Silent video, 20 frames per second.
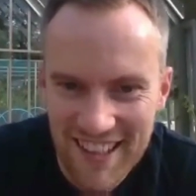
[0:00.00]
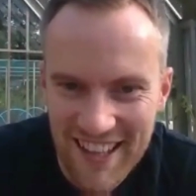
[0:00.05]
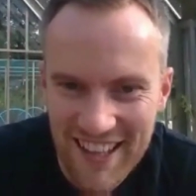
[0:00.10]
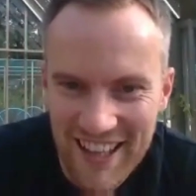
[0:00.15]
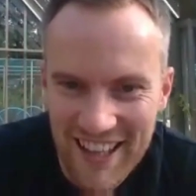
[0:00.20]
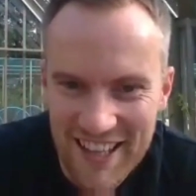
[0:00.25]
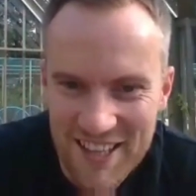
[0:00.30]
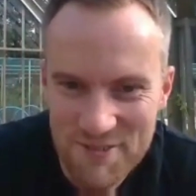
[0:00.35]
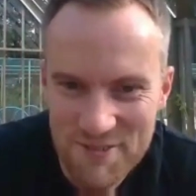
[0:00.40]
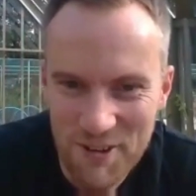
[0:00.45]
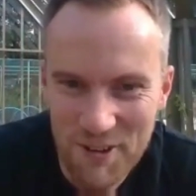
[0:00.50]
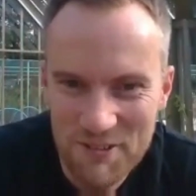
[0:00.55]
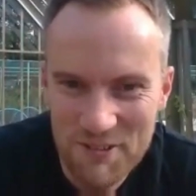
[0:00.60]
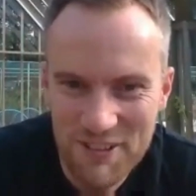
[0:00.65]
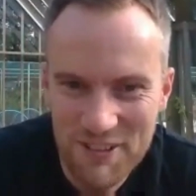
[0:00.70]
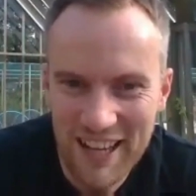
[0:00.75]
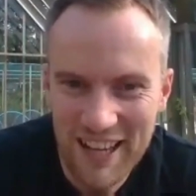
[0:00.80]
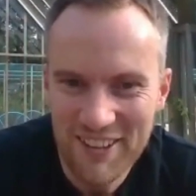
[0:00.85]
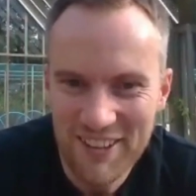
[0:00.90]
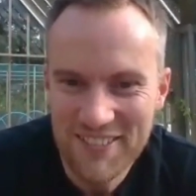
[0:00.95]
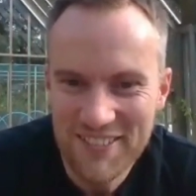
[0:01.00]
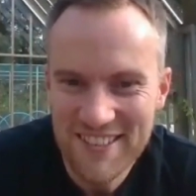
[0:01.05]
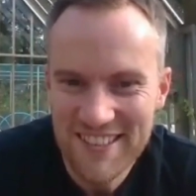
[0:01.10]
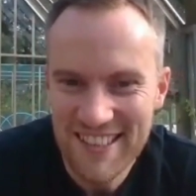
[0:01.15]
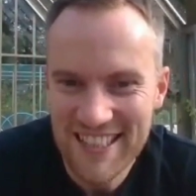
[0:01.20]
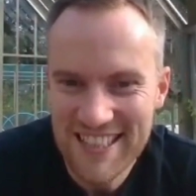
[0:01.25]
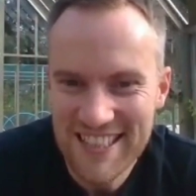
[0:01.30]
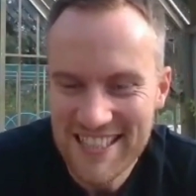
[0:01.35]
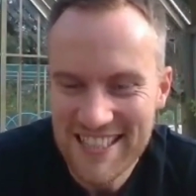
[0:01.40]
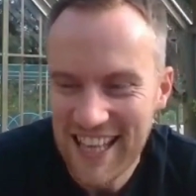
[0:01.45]
is what we found,
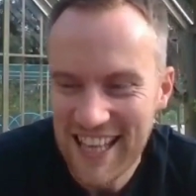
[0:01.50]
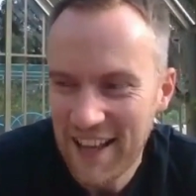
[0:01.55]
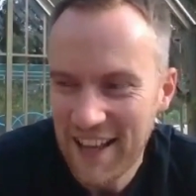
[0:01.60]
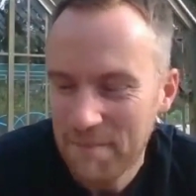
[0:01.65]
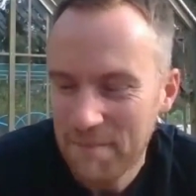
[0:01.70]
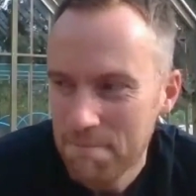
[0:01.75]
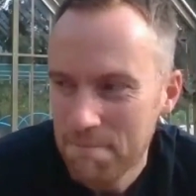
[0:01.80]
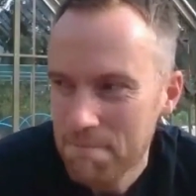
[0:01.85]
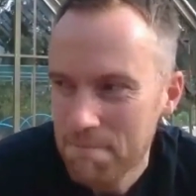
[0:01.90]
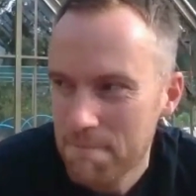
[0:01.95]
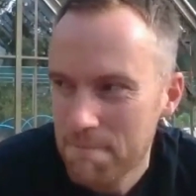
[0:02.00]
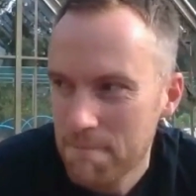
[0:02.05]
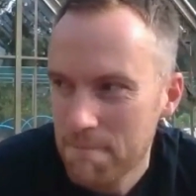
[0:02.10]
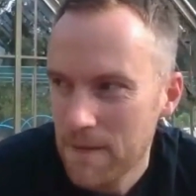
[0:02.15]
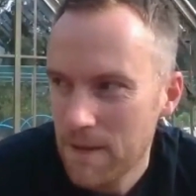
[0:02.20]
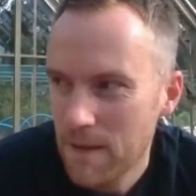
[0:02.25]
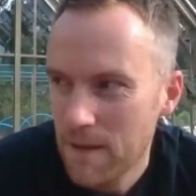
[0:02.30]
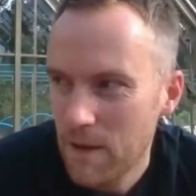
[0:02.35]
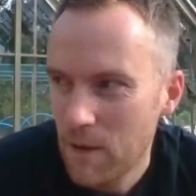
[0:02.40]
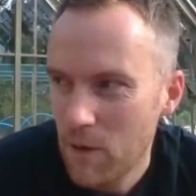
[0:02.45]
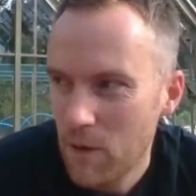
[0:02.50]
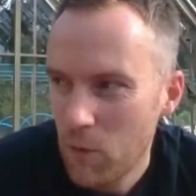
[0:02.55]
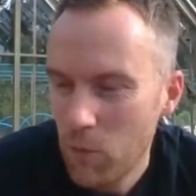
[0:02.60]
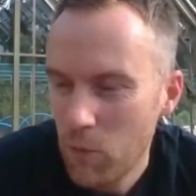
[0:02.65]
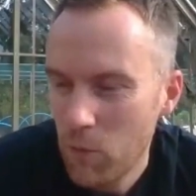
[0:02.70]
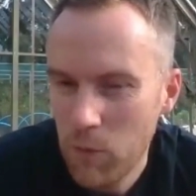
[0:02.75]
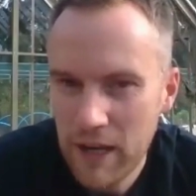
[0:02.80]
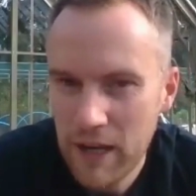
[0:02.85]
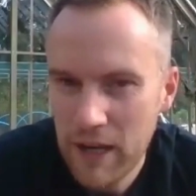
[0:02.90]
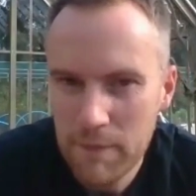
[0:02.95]
is that
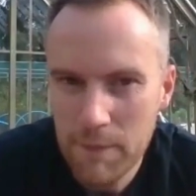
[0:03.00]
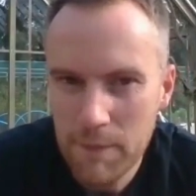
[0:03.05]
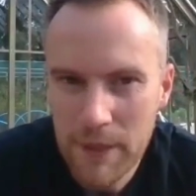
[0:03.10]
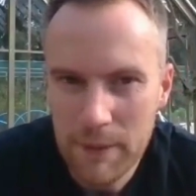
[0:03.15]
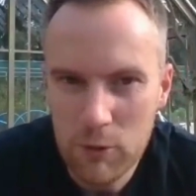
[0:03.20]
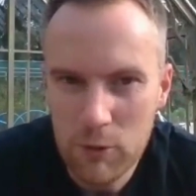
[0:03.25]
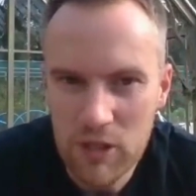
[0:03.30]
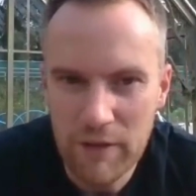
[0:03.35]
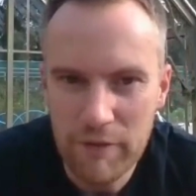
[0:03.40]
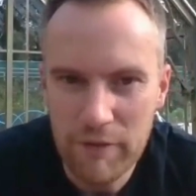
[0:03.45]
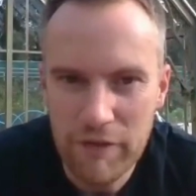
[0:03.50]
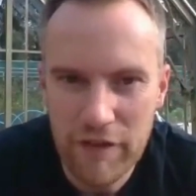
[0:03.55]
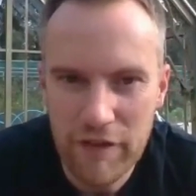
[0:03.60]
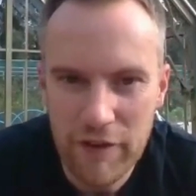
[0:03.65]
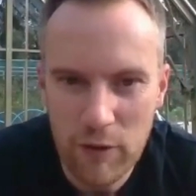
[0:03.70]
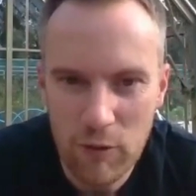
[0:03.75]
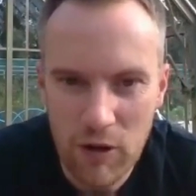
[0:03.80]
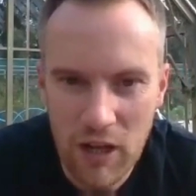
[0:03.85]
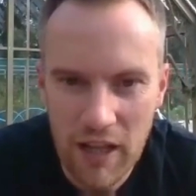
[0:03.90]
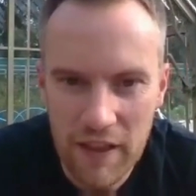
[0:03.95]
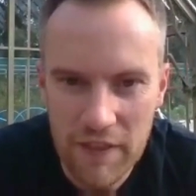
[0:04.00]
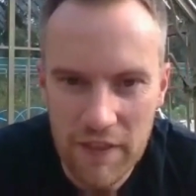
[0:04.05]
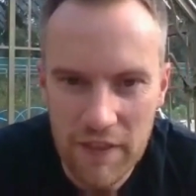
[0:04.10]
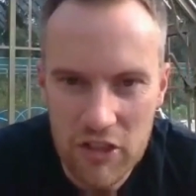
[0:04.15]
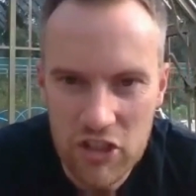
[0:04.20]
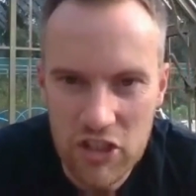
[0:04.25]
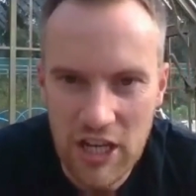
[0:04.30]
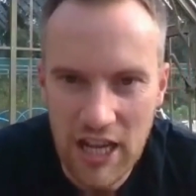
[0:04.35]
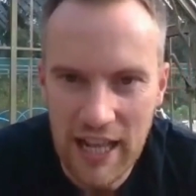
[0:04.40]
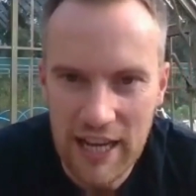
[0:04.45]
when people don't feel like the
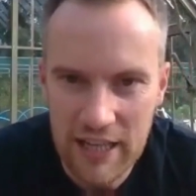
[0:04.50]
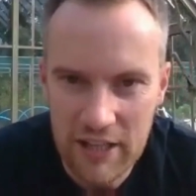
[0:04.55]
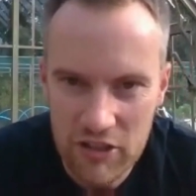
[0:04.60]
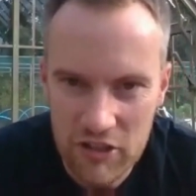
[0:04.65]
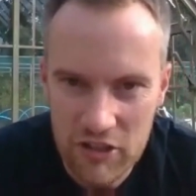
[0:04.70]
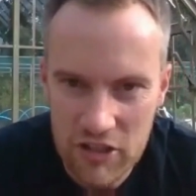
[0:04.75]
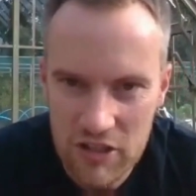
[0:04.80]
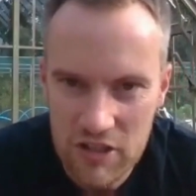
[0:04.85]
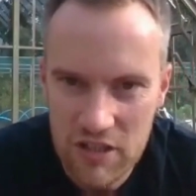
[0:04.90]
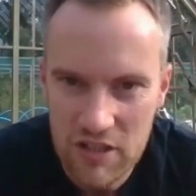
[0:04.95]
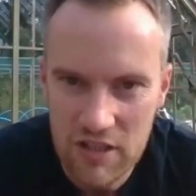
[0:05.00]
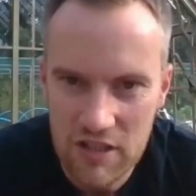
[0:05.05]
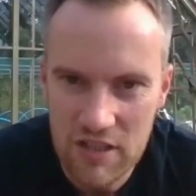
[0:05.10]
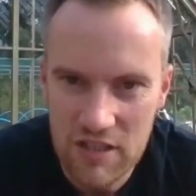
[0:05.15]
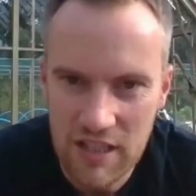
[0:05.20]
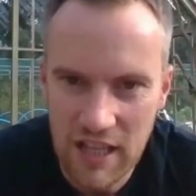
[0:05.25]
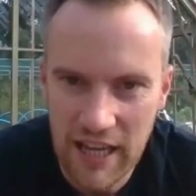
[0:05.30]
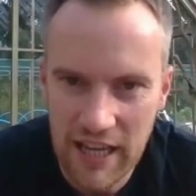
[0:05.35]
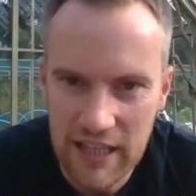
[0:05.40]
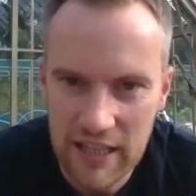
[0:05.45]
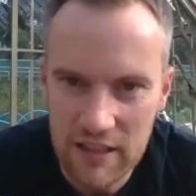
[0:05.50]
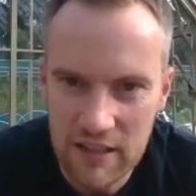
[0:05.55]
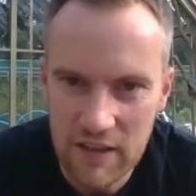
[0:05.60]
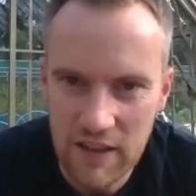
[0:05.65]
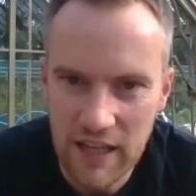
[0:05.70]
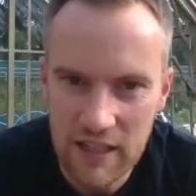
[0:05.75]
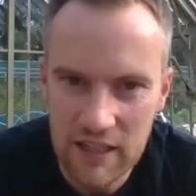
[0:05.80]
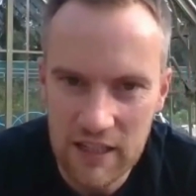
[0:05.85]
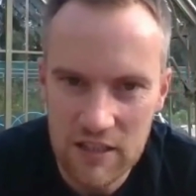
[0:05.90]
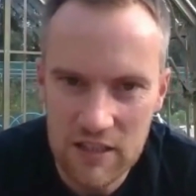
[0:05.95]
challenge is sustained and they're
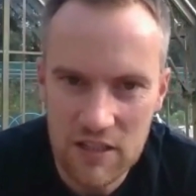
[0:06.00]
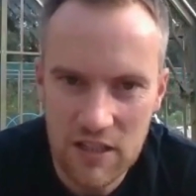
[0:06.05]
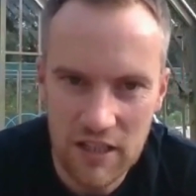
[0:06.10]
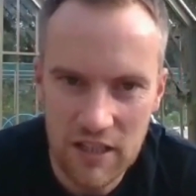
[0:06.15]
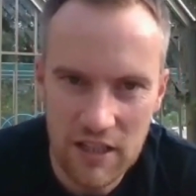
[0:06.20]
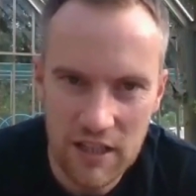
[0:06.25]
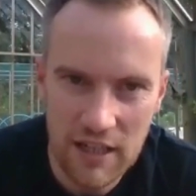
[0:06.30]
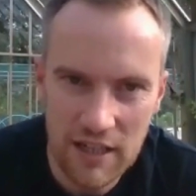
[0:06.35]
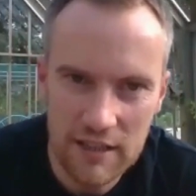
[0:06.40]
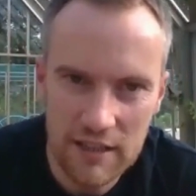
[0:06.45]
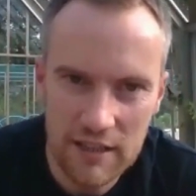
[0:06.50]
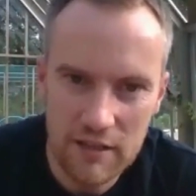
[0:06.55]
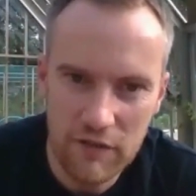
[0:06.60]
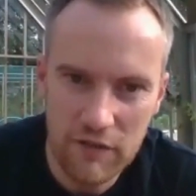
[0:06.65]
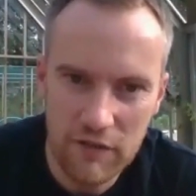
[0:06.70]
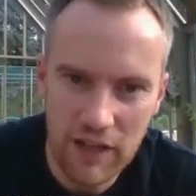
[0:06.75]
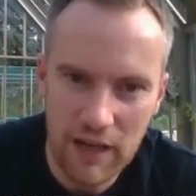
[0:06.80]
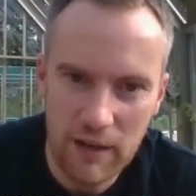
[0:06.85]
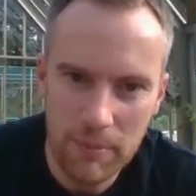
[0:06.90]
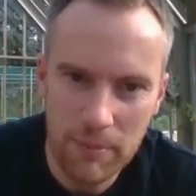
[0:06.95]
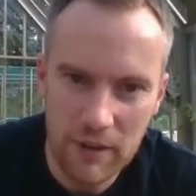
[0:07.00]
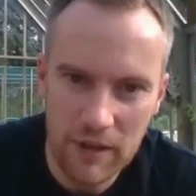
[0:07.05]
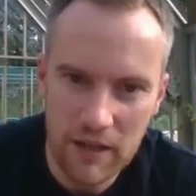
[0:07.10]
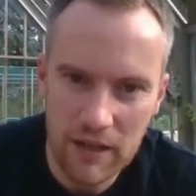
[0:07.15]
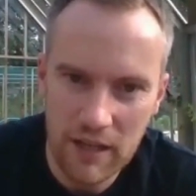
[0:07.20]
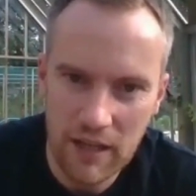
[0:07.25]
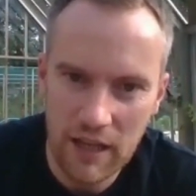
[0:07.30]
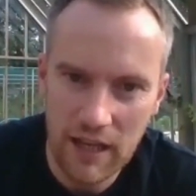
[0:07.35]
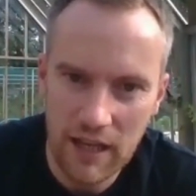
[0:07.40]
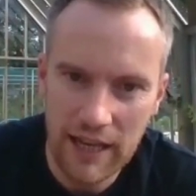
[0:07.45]
continually
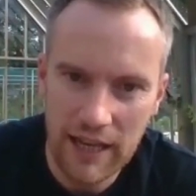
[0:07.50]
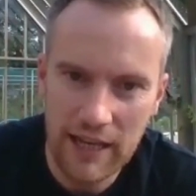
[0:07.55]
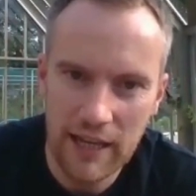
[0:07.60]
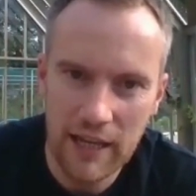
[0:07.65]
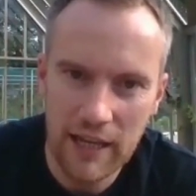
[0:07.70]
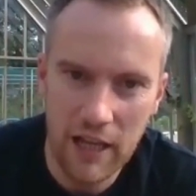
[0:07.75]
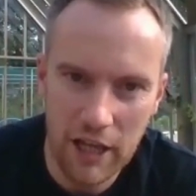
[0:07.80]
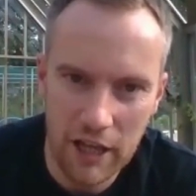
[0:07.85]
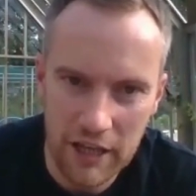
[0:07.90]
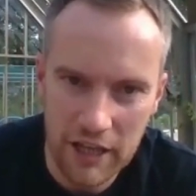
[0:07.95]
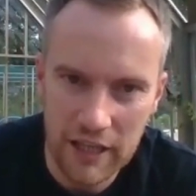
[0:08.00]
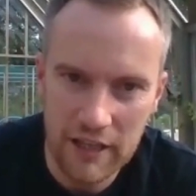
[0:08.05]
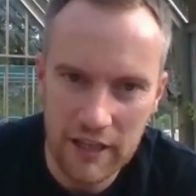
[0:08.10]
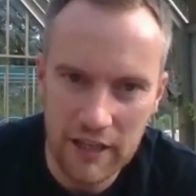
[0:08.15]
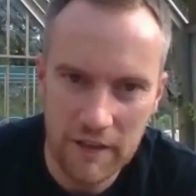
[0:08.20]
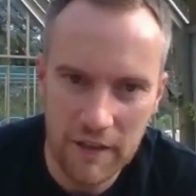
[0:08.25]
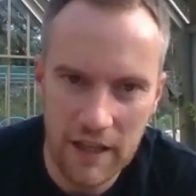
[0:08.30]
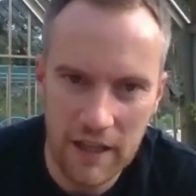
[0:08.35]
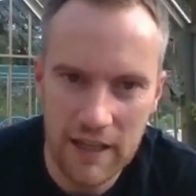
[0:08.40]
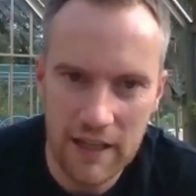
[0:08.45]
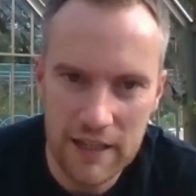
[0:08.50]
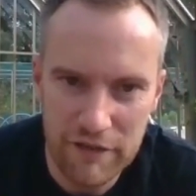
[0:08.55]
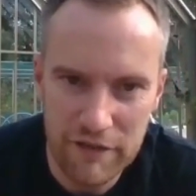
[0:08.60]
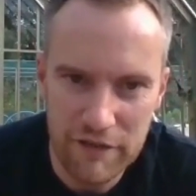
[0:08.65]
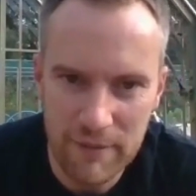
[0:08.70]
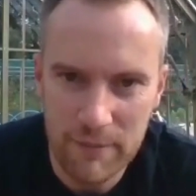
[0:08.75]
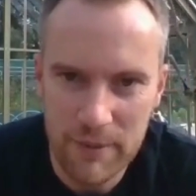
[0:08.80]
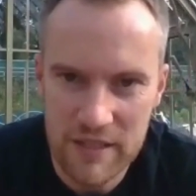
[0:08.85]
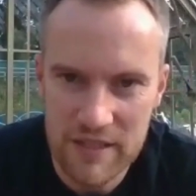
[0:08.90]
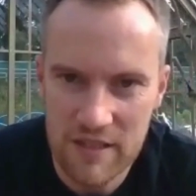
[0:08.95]
developing and learning, they're
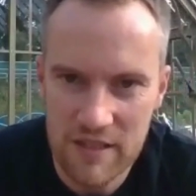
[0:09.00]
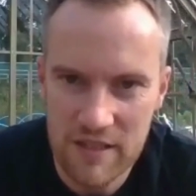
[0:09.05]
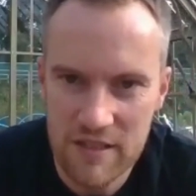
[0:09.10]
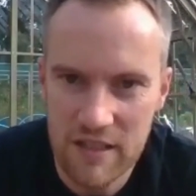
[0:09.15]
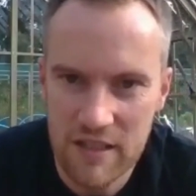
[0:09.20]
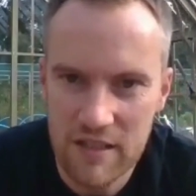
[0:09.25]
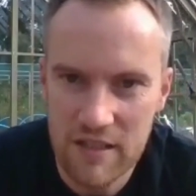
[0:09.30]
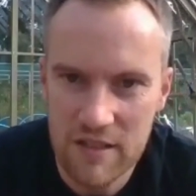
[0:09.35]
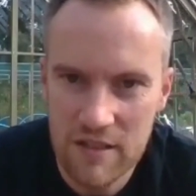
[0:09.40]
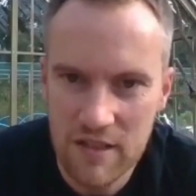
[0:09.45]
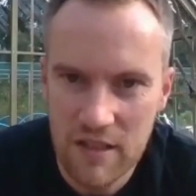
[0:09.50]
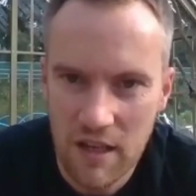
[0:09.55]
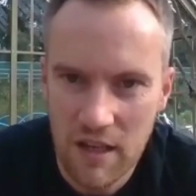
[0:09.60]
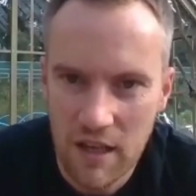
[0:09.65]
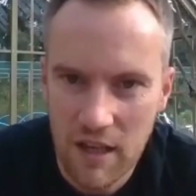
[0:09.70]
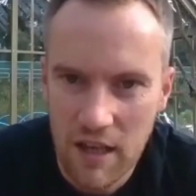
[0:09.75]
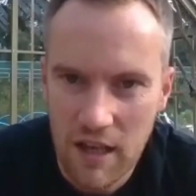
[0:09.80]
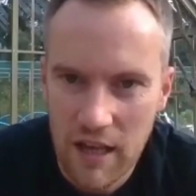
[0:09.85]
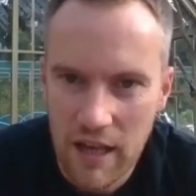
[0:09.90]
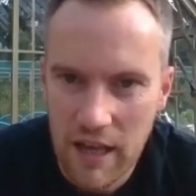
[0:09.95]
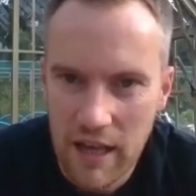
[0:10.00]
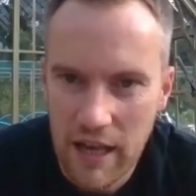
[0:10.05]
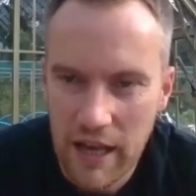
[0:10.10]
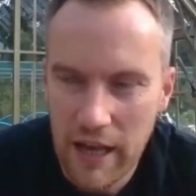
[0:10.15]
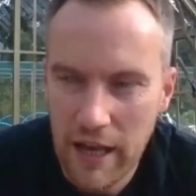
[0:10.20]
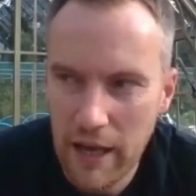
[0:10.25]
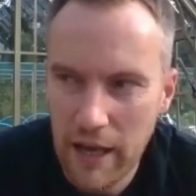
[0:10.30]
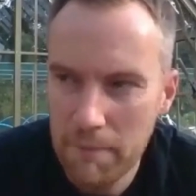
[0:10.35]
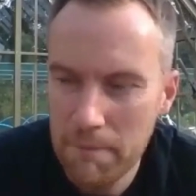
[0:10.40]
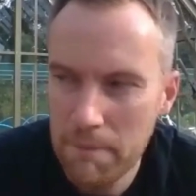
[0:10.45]
leaving businesses.
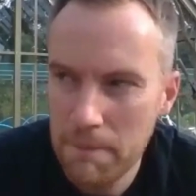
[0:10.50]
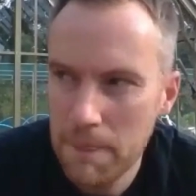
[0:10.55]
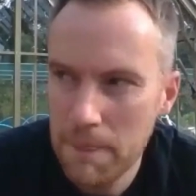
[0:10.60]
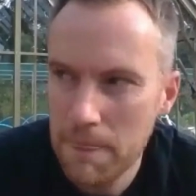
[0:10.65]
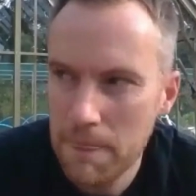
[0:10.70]
In